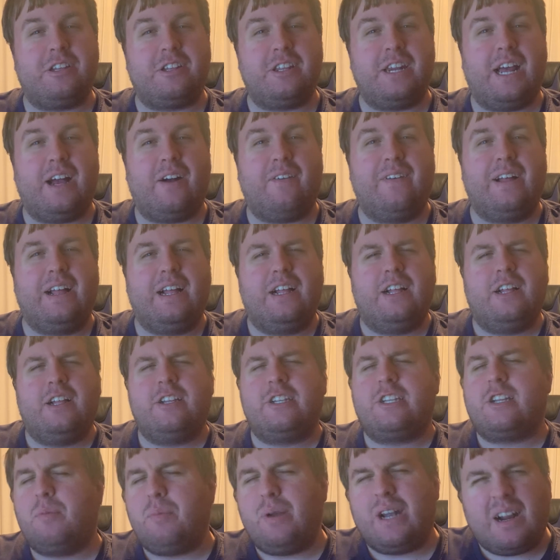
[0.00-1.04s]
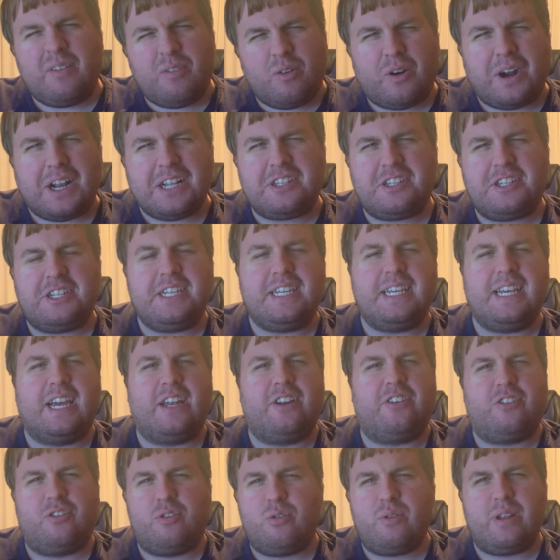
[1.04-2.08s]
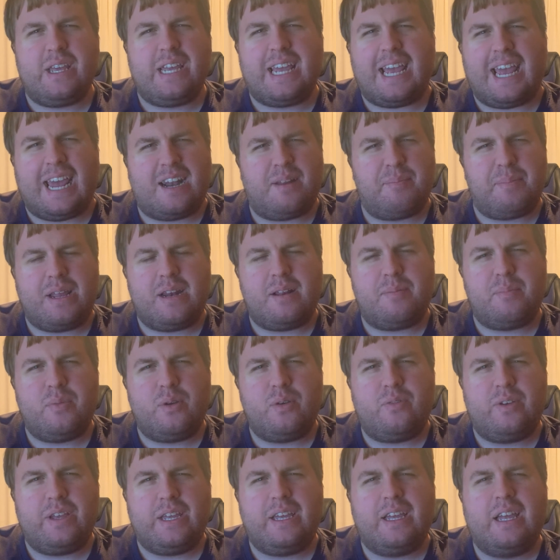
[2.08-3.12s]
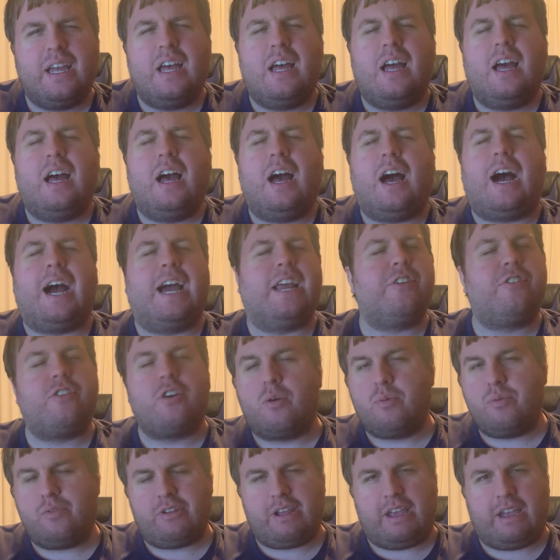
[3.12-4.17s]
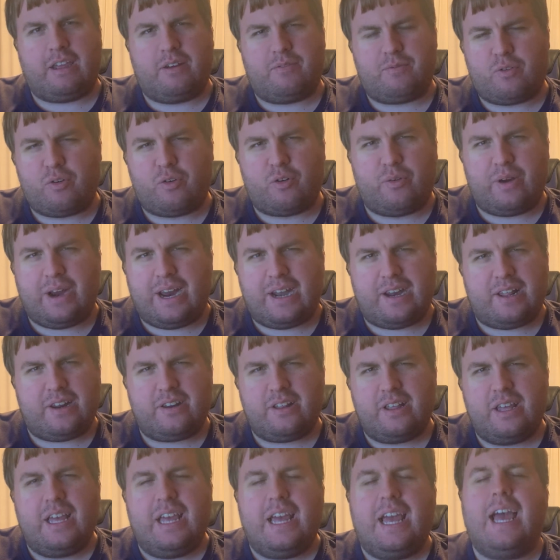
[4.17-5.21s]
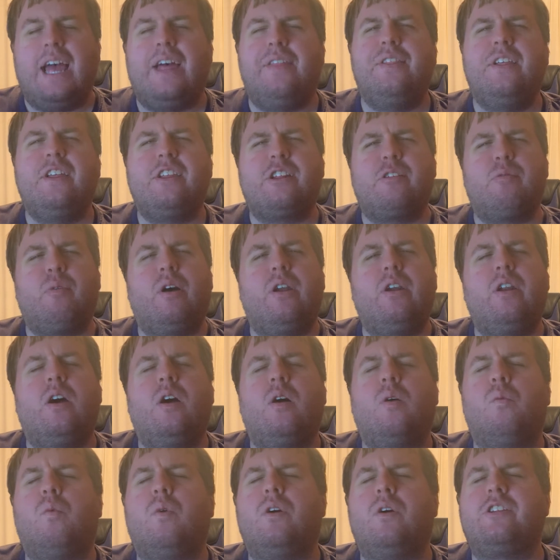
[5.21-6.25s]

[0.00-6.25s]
now. So whenever I see a 2D animated movie, I don't take it for granted. And this one was